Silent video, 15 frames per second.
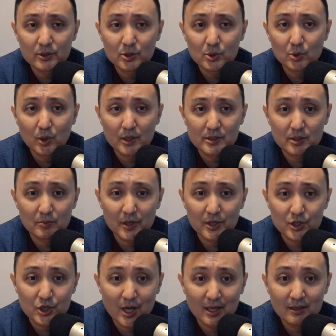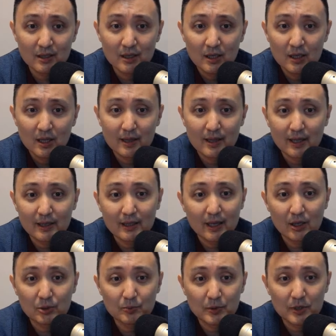to Azerbaijan that
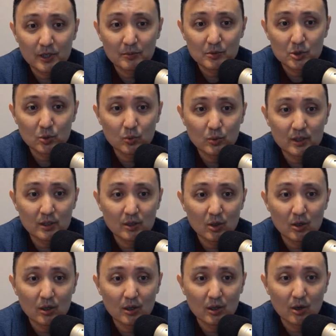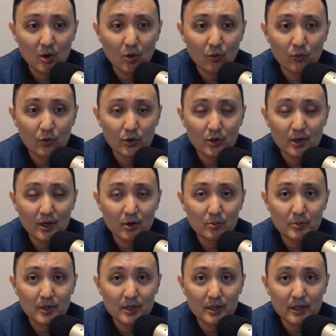helped him to win over
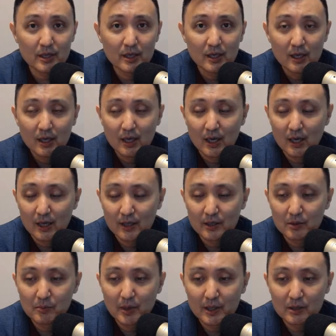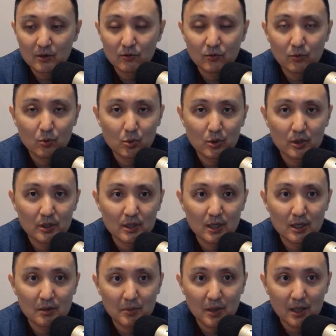Armenia in the battle for
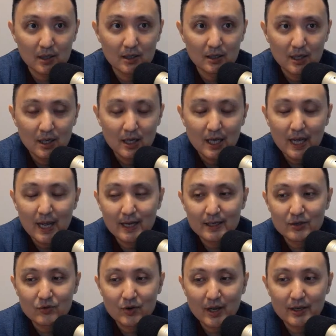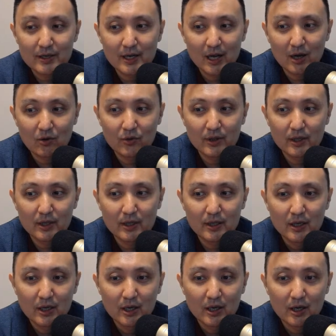Karabakh. And right now the
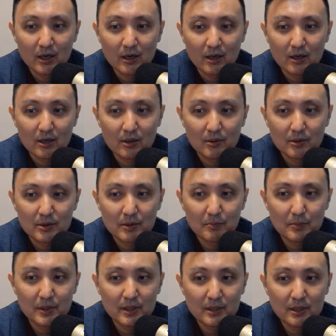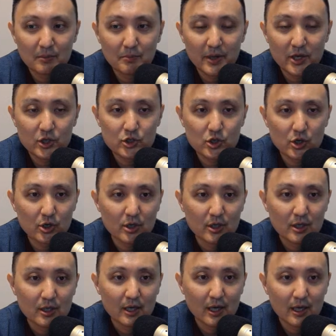big major
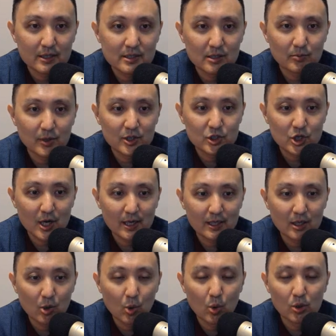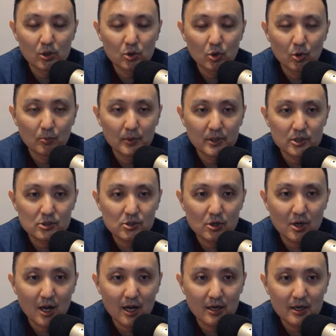Azerbaijani oil company
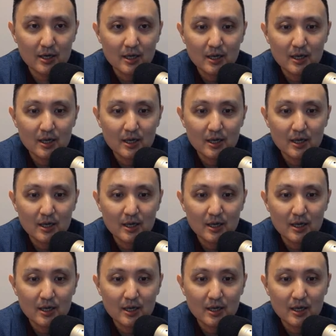Sokar